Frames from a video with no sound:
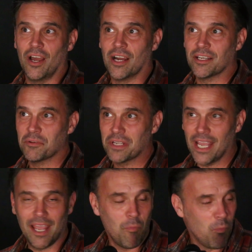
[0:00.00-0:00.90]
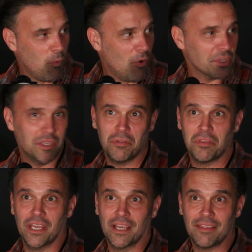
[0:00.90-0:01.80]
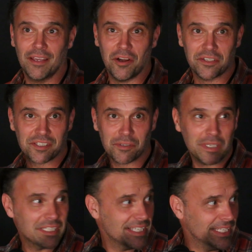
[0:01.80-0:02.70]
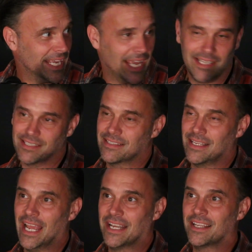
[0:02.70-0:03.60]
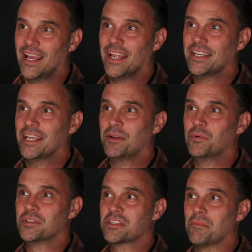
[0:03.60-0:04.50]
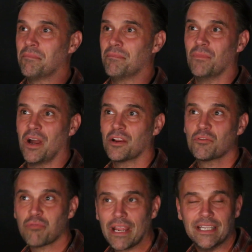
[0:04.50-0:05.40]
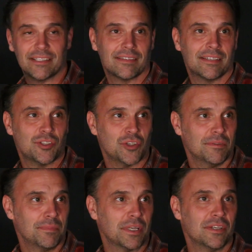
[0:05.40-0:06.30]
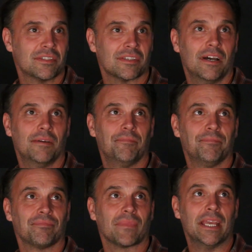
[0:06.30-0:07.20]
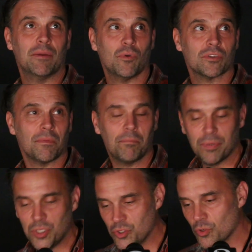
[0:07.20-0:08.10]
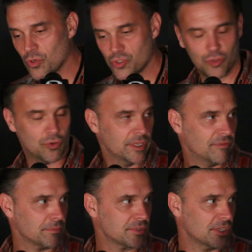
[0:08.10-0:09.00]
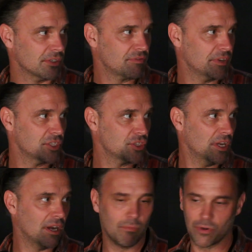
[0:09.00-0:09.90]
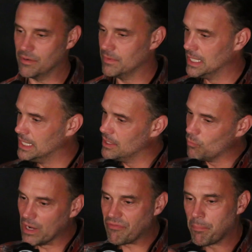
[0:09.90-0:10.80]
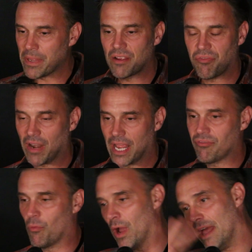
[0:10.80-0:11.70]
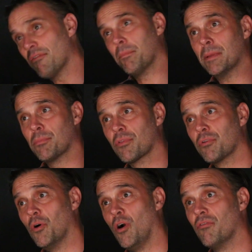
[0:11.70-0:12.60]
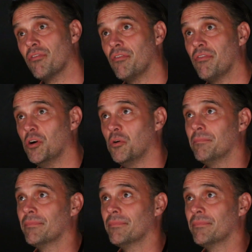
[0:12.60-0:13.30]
I don't care what you think, the answer is yes. And it was a great decision, because it was a pure joy from start to finish. I want to wave a big flag for whatever people thought of the film.